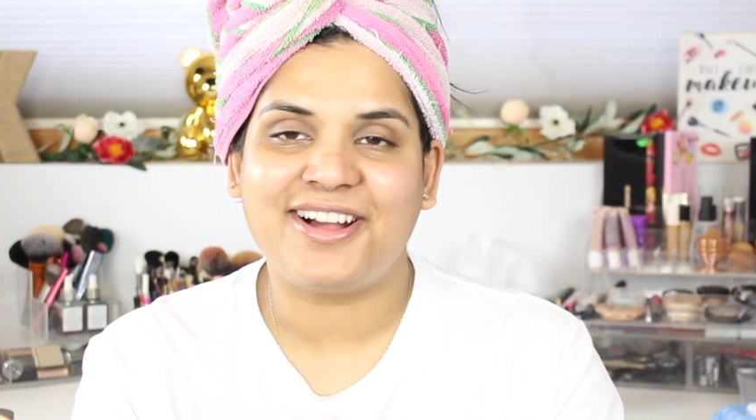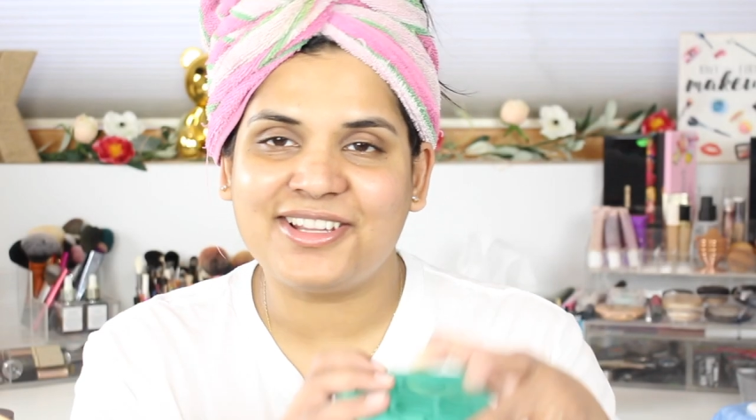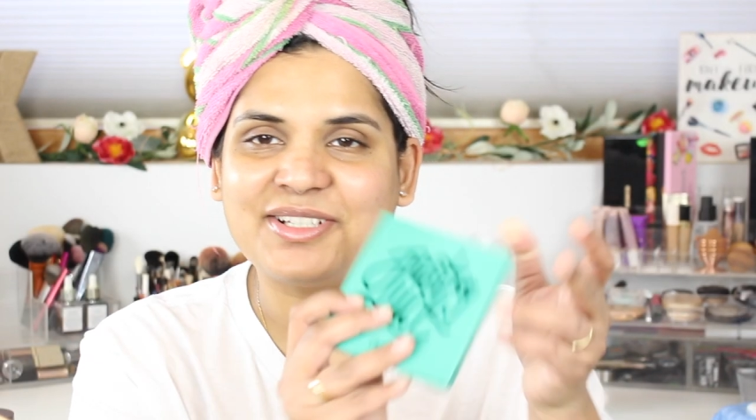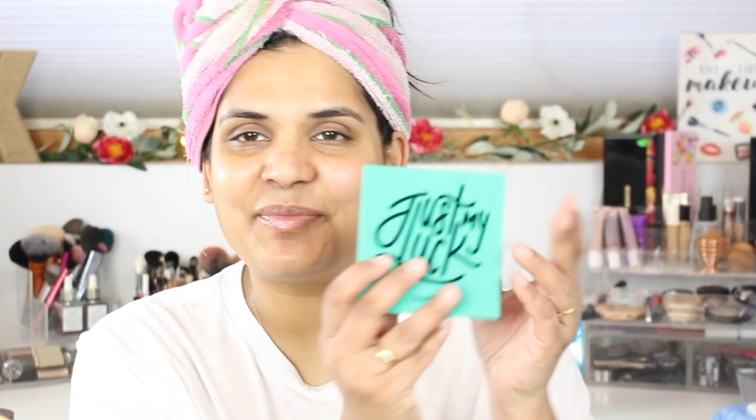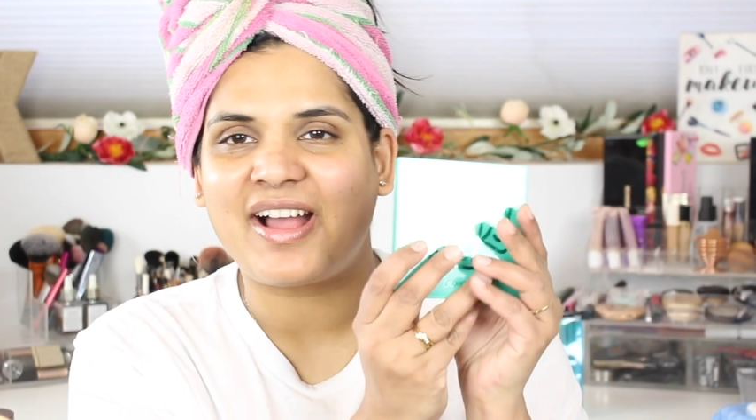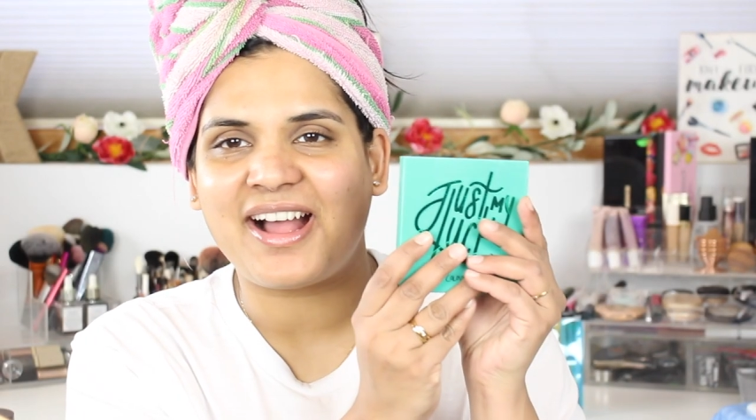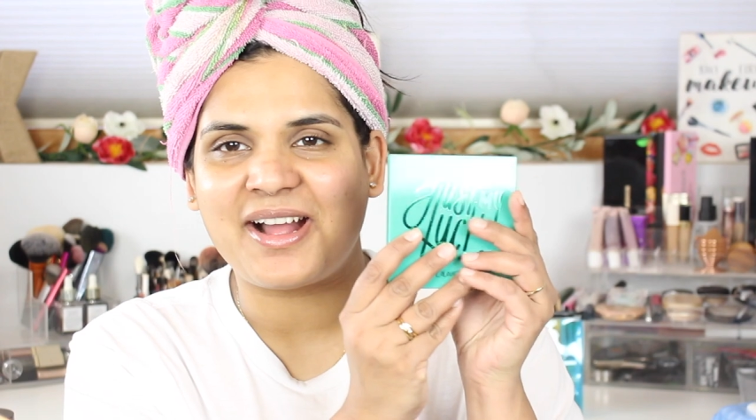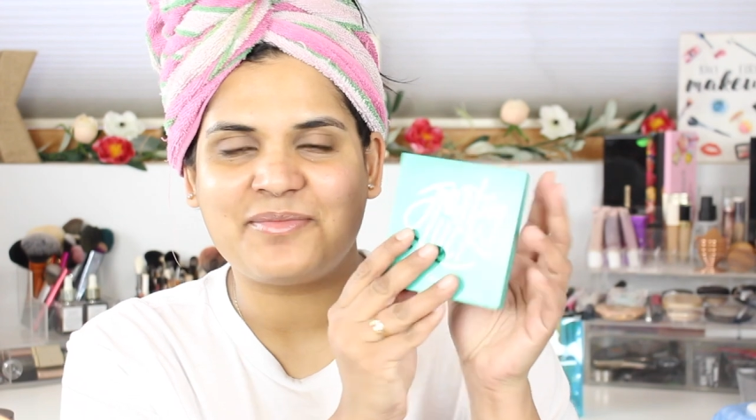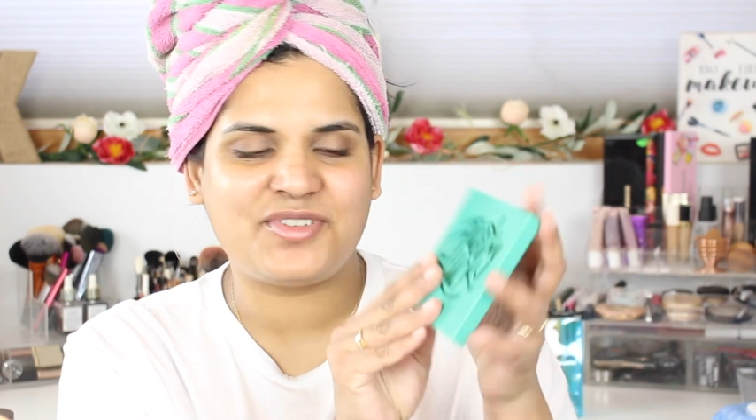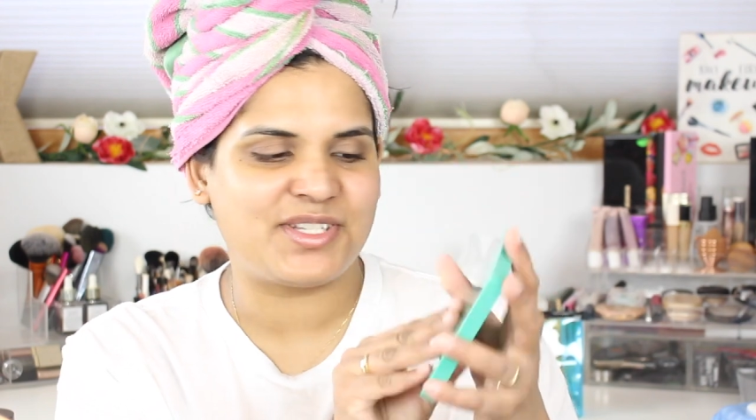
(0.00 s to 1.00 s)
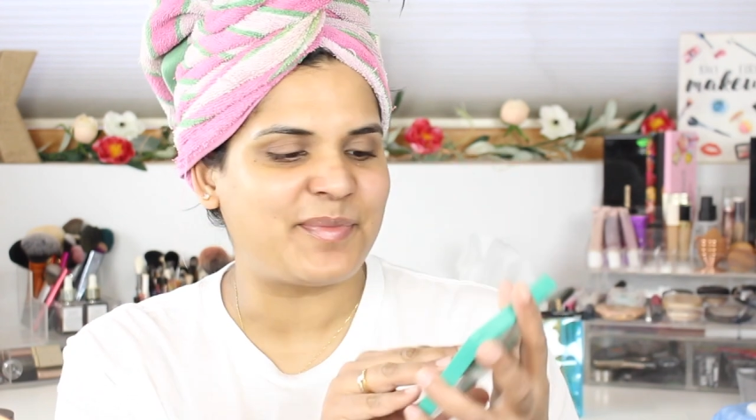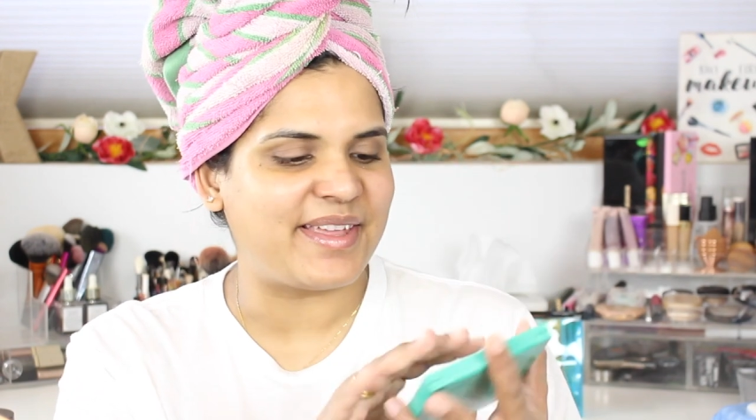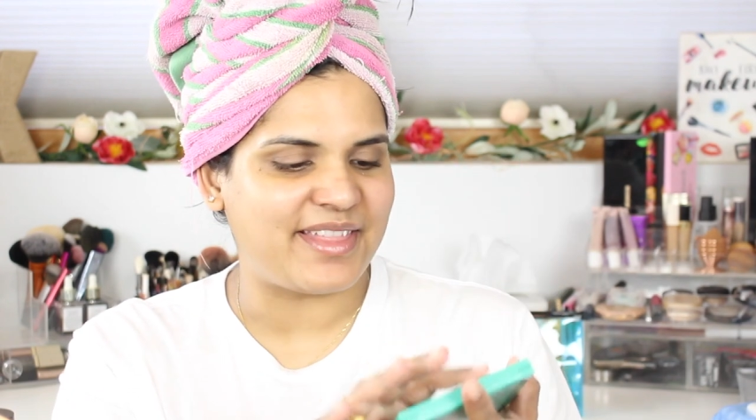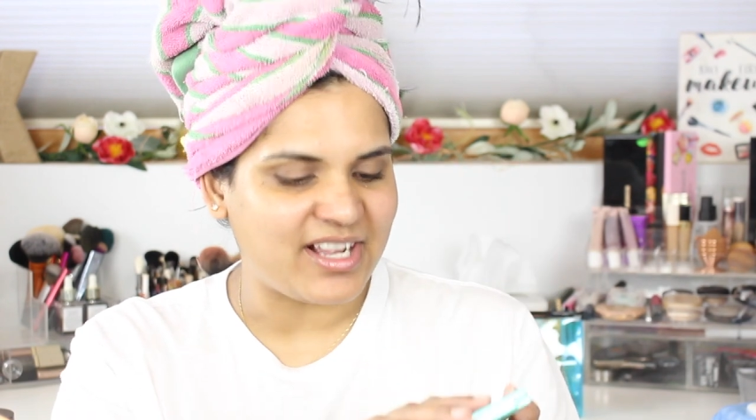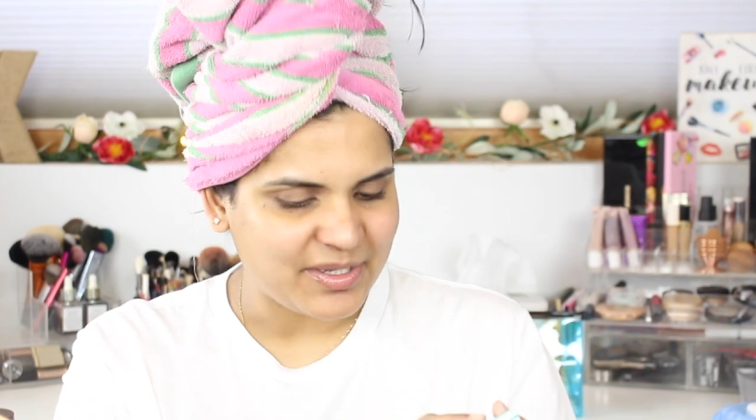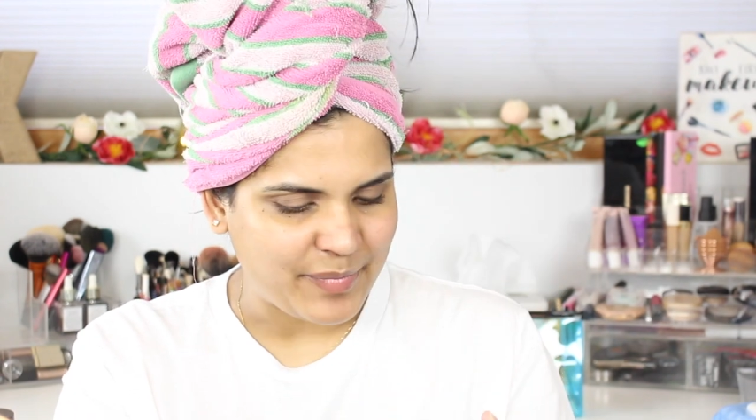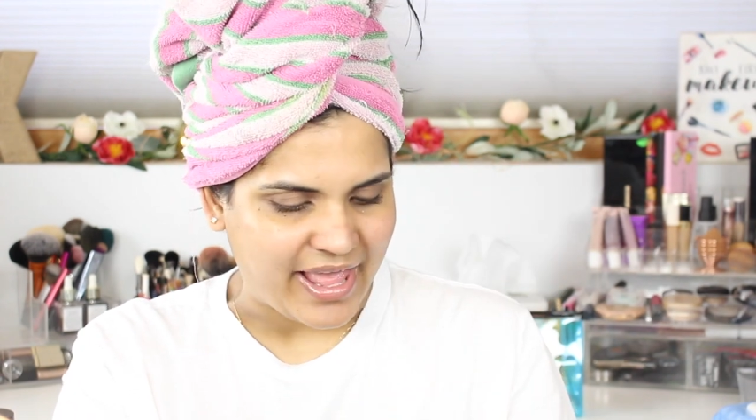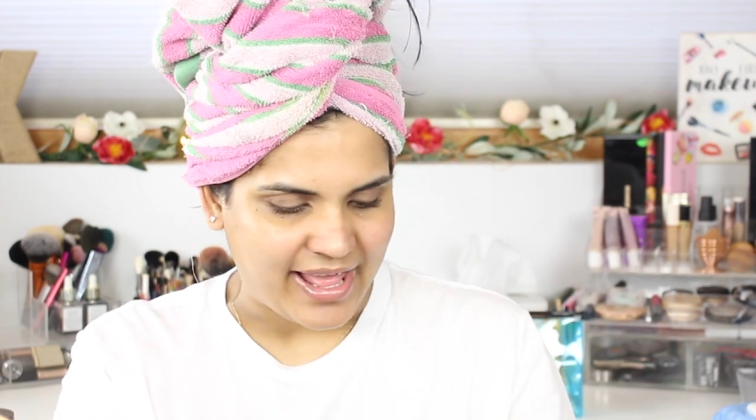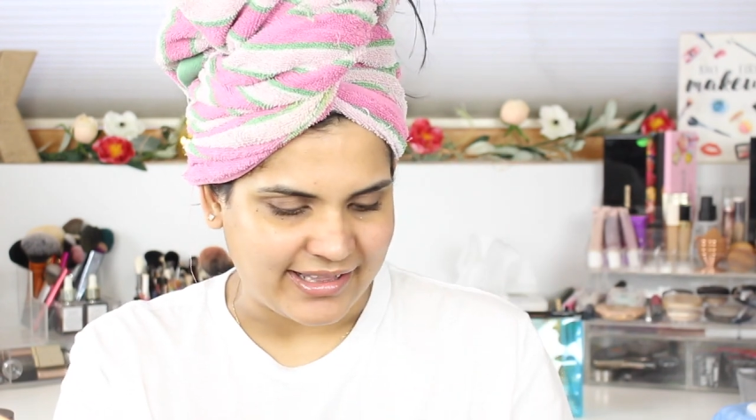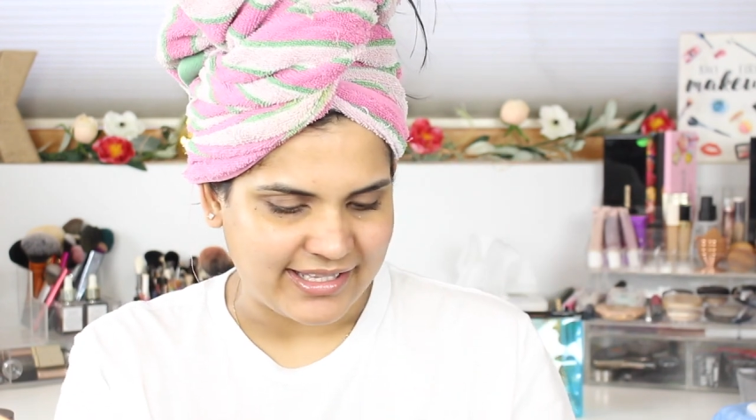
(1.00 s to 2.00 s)
ColourPop Just My Luck
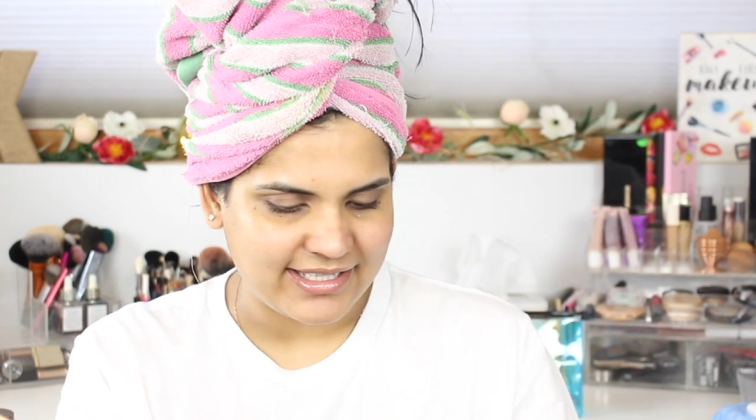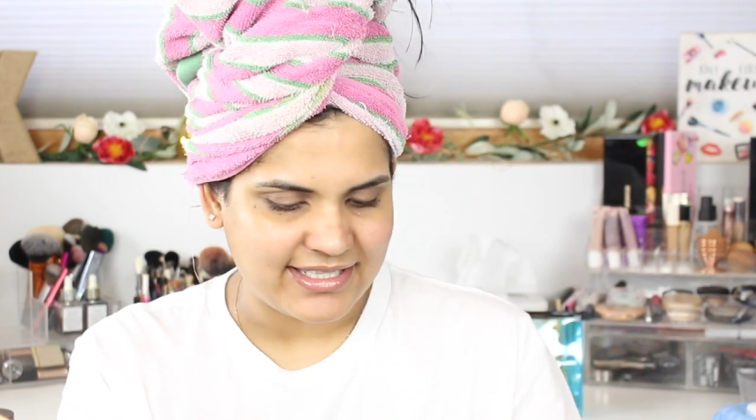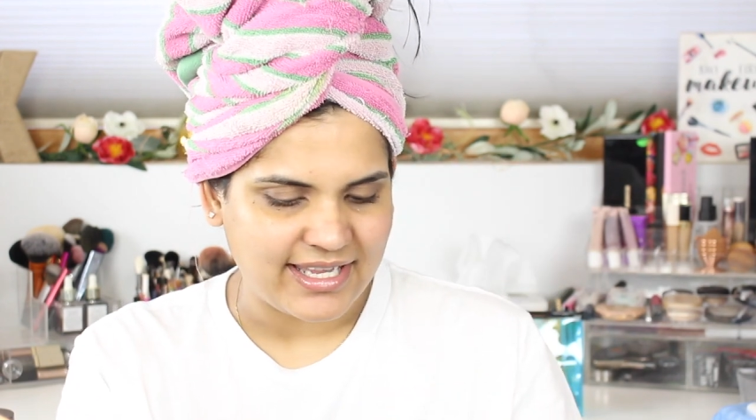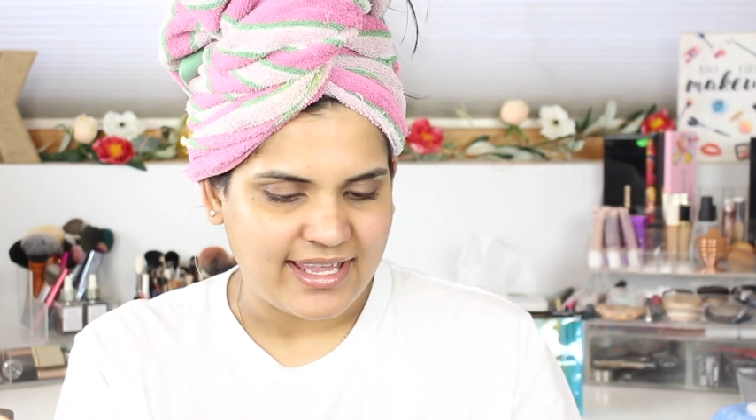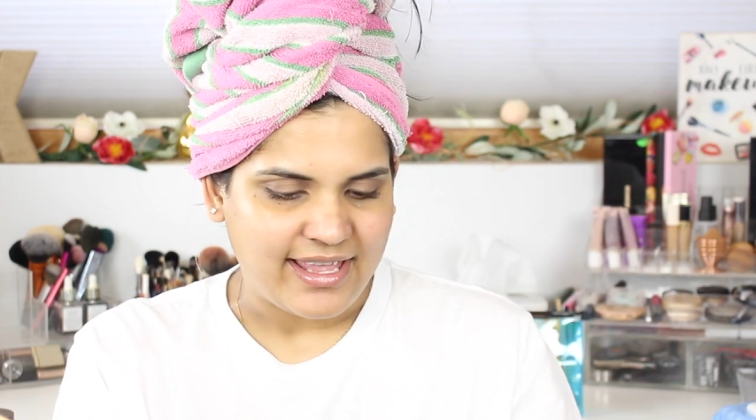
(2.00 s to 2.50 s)
palette